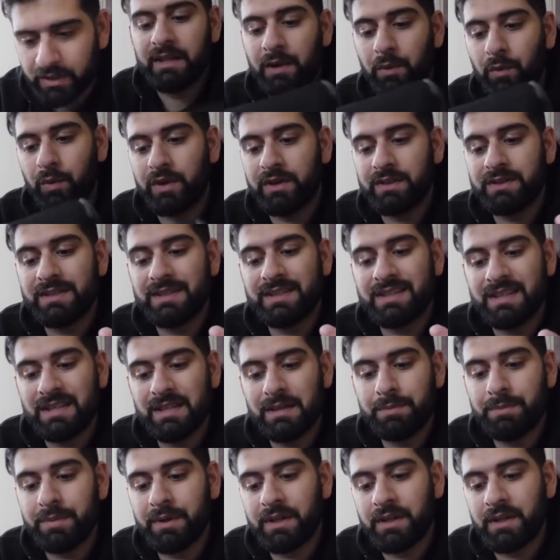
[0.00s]
They wanted to
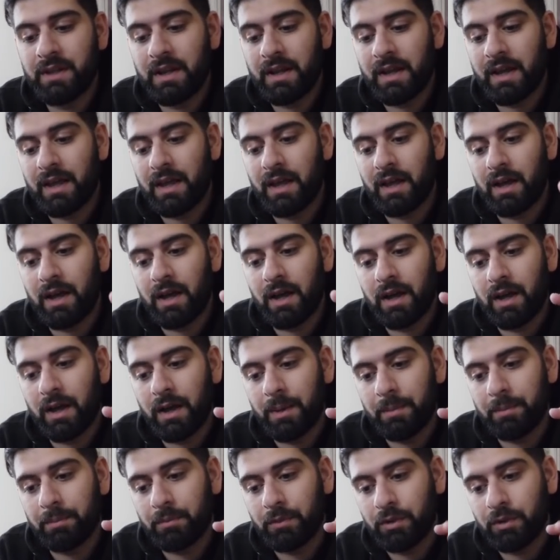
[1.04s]
keep it um,